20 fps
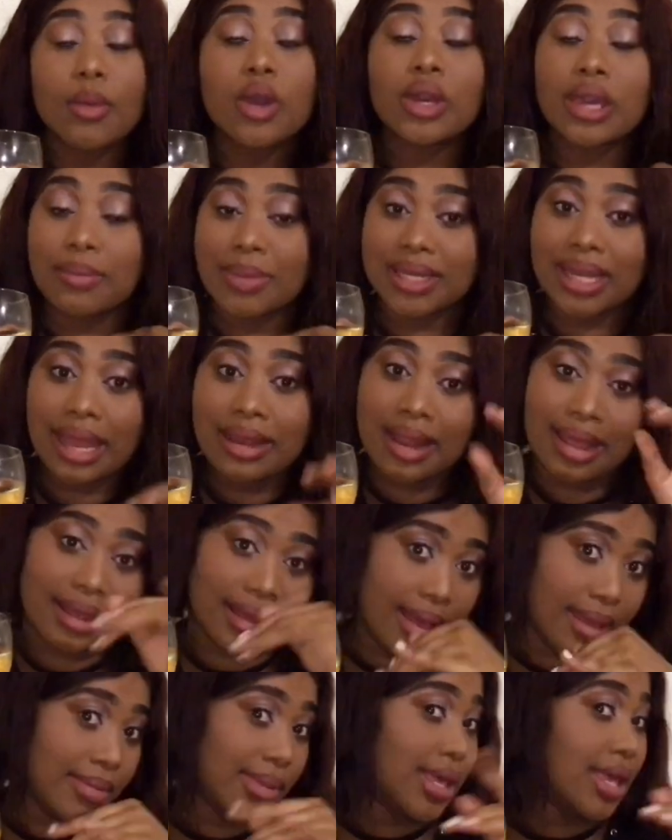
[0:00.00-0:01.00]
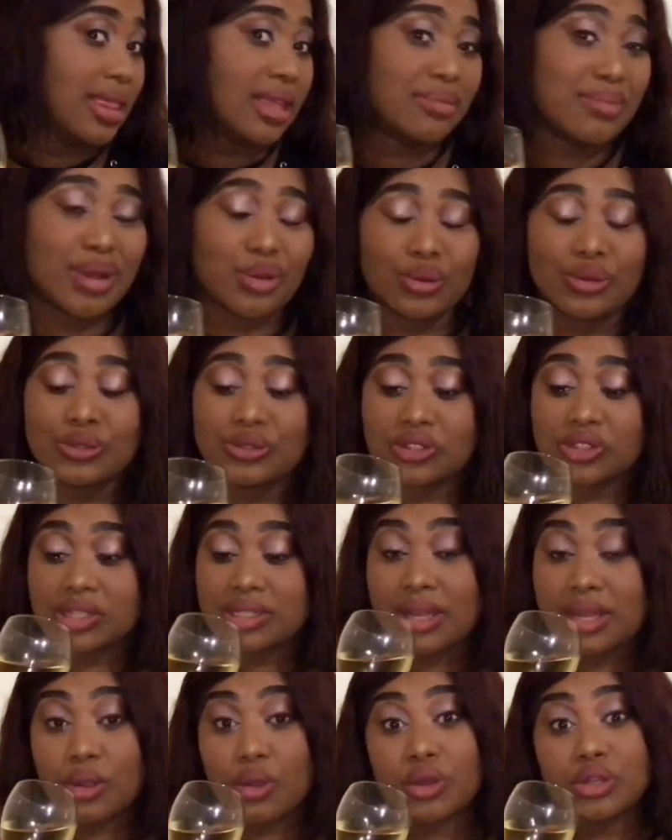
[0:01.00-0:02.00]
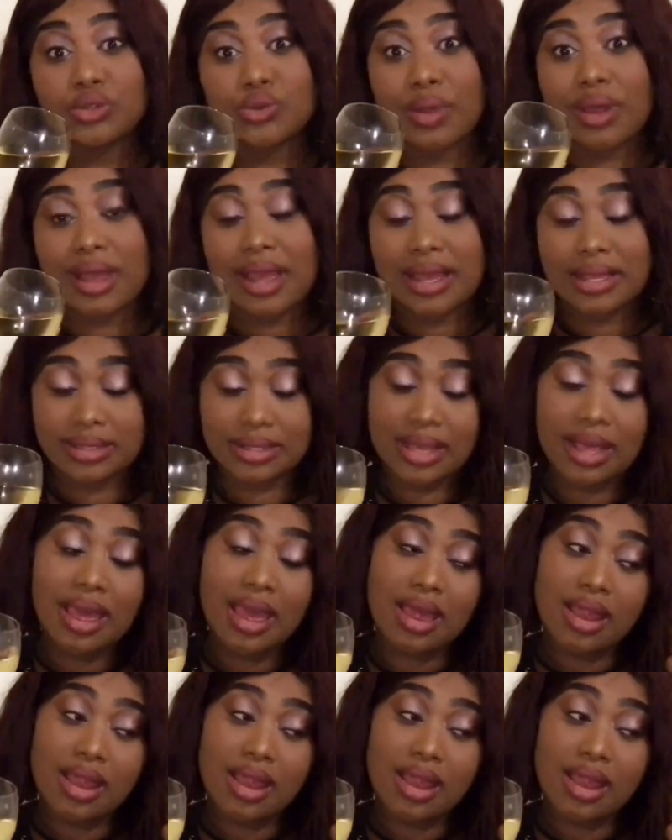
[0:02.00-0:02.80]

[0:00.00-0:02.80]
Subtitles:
Okay, but call them again. And go to she's not go to guys.